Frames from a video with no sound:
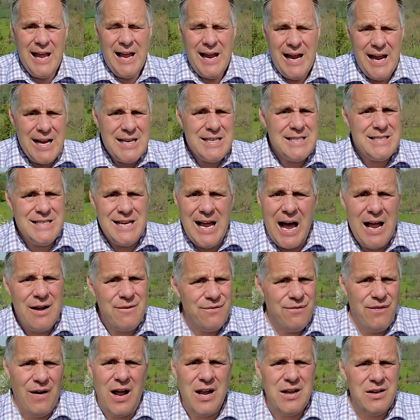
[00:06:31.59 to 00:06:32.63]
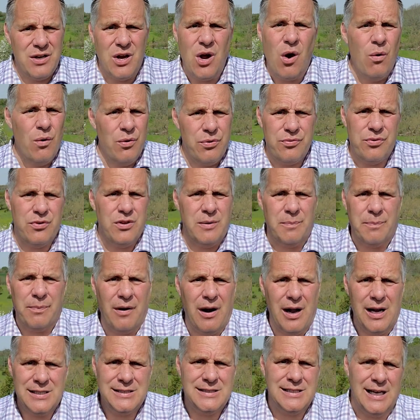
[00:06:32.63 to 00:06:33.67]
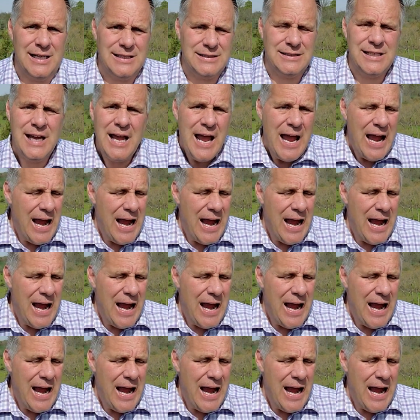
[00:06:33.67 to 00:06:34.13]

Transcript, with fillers: it's not fun going through the process.